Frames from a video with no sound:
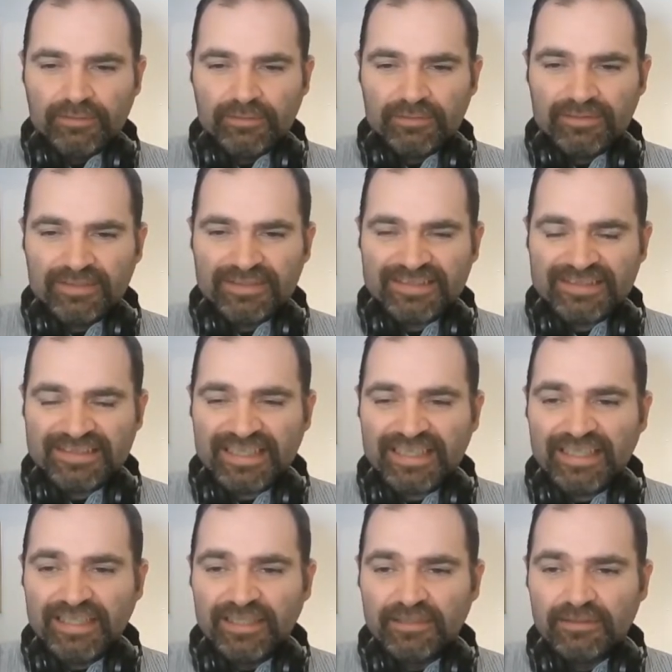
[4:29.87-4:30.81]

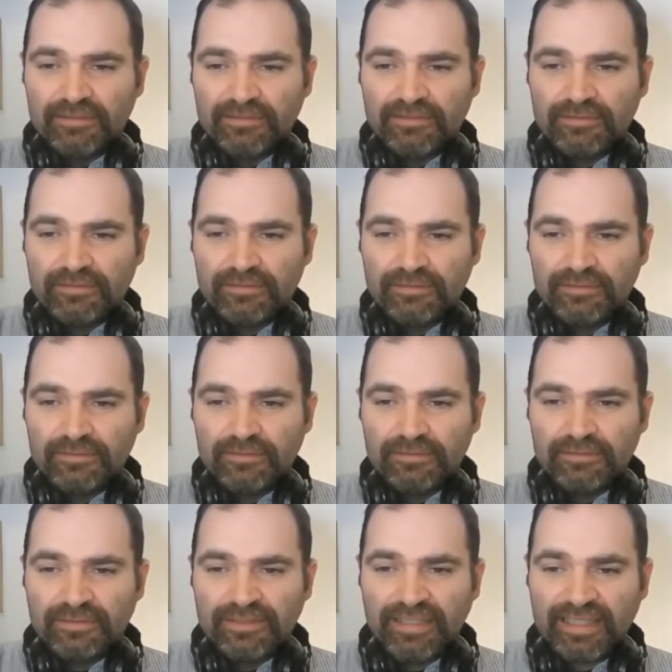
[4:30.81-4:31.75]
C
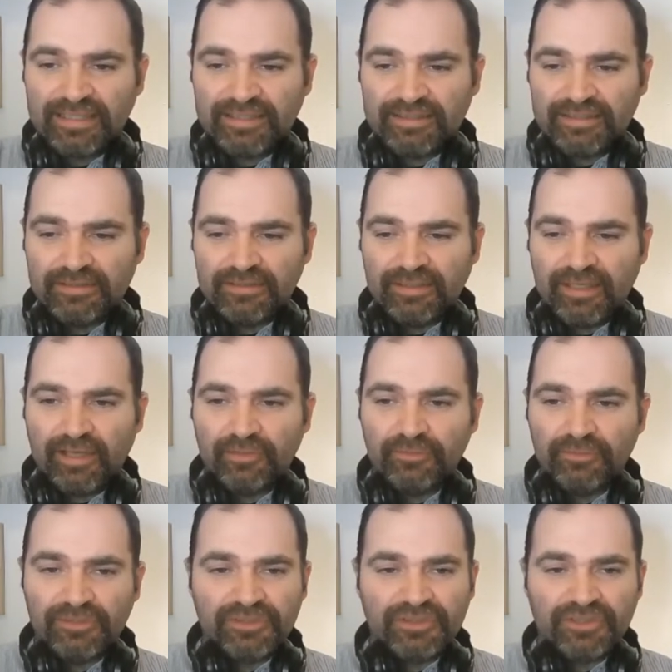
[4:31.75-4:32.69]
knight
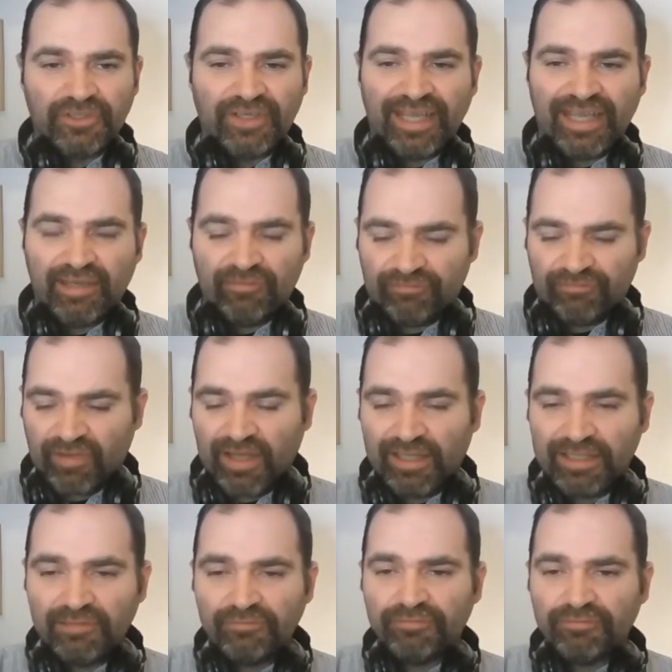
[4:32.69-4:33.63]
out to
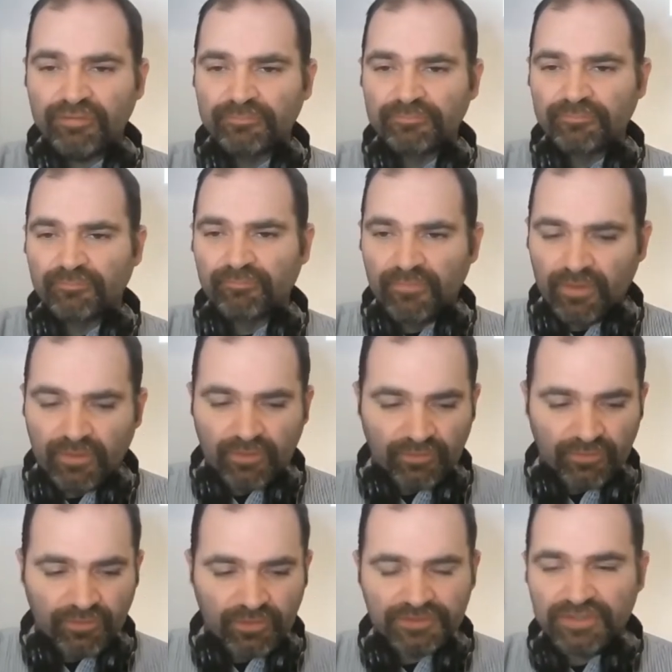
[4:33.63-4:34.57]
a5,
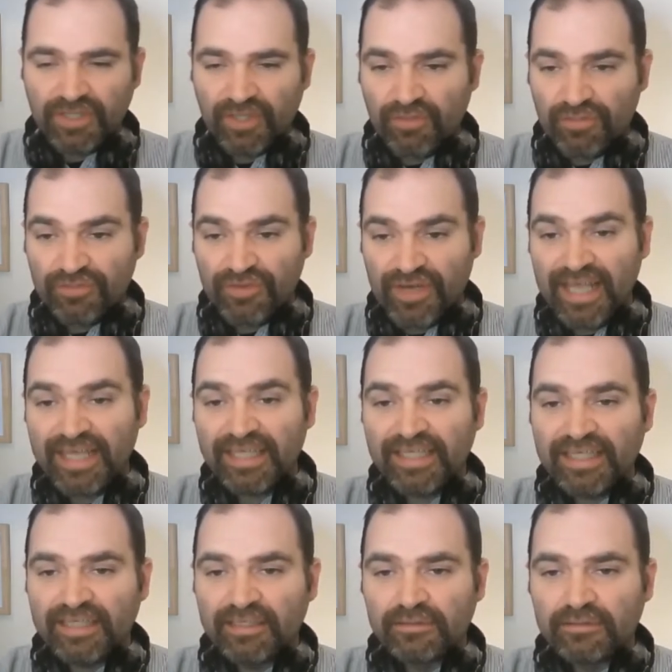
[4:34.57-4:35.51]
thus
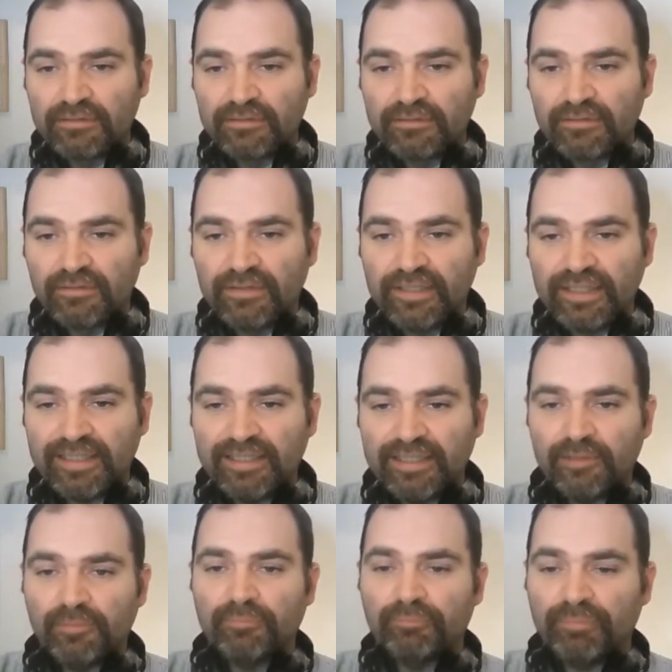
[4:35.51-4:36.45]
threatening the
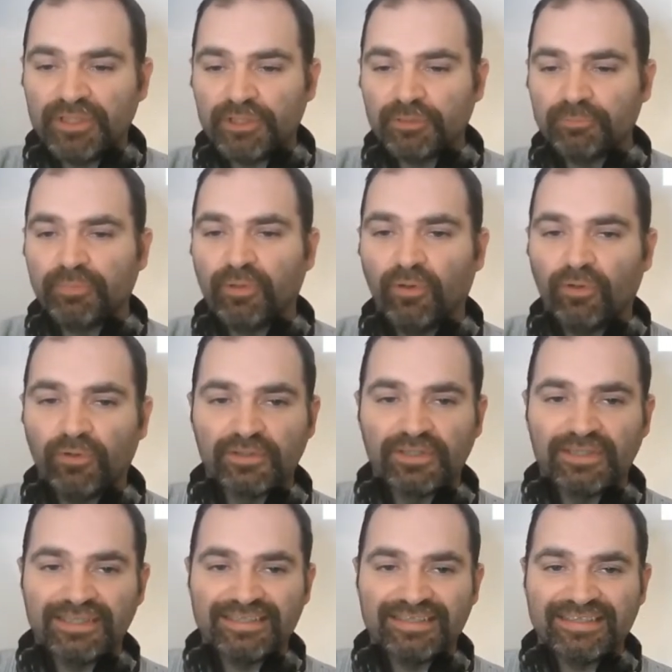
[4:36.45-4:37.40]
bishop on
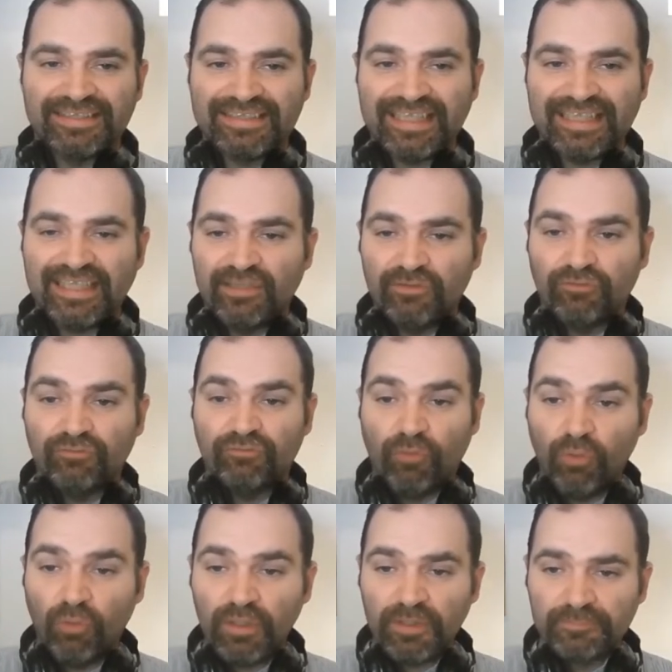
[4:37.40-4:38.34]

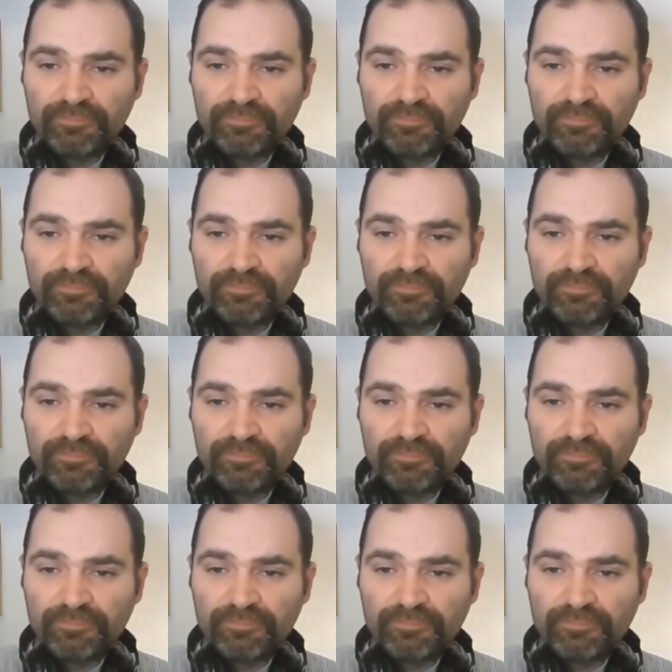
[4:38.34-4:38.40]
c4.